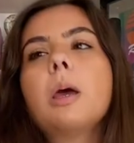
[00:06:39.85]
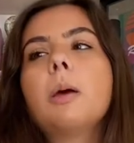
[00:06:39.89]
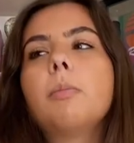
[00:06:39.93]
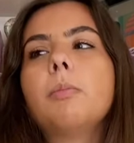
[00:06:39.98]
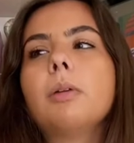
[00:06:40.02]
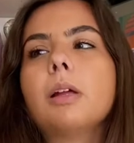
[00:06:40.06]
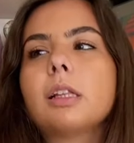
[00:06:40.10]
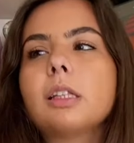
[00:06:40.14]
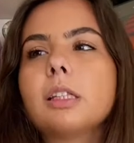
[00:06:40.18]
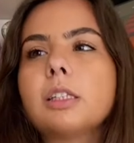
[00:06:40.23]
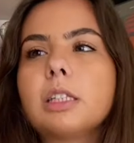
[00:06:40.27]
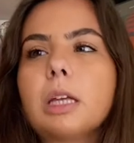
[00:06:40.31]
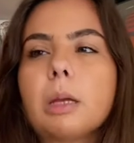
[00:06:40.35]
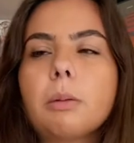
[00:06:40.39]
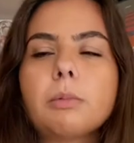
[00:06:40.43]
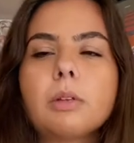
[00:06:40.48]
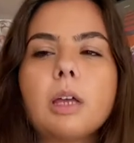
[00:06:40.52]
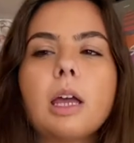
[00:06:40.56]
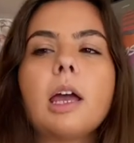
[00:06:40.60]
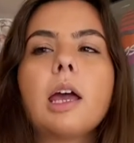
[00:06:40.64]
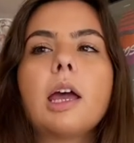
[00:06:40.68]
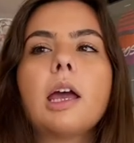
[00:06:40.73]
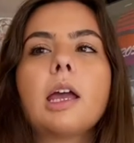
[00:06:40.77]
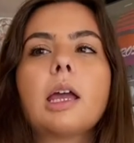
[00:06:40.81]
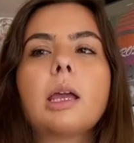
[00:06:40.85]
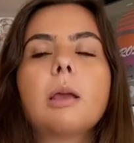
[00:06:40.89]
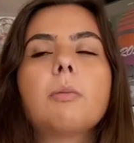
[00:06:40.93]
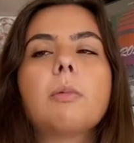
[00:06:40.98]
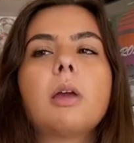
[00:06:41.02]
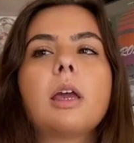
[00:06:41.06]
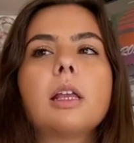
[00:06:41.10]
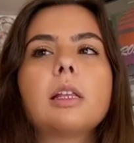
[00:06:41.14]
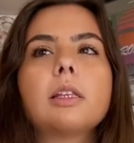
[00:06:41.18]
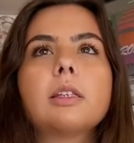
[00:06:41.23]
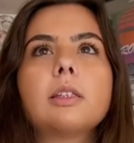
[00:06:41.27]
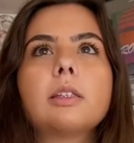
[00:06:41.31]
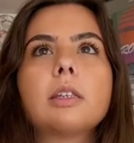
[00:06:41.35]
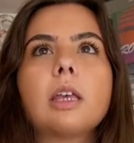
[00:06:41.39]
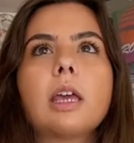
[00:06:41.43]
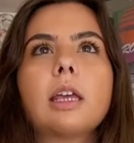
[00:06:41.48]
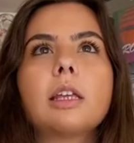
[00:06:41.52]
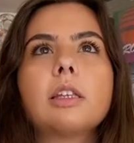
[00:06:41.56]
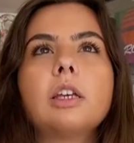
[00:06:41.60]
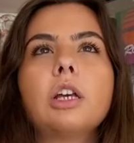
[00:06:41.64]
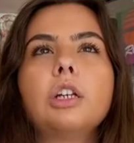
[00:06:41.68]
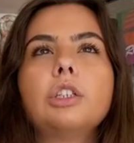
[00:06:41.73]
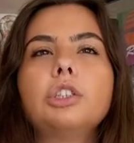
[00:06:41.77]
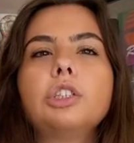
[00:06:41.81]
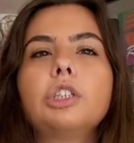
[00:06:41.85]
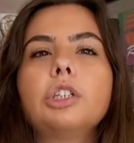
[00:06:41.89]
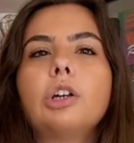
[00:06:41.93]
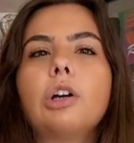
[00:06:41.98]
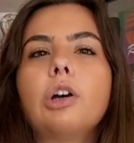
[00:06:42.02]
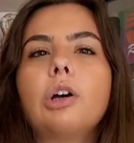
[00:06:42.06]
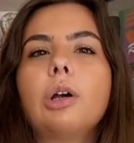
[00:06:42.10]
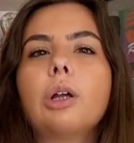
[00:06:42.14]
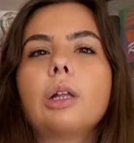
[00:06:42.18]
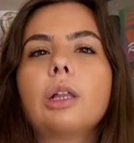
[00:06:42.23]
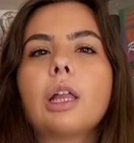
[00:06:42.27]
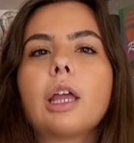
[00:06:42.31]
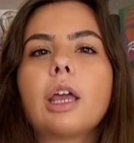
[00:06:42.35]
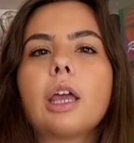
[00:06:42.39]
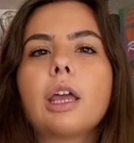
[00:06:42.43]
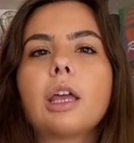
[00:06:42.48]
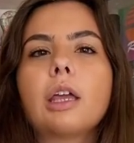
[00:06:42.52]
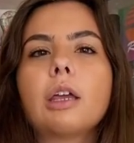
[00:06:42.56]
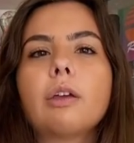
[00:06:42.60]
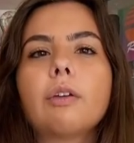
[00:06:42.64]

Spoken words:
but at the same time it's like touching on like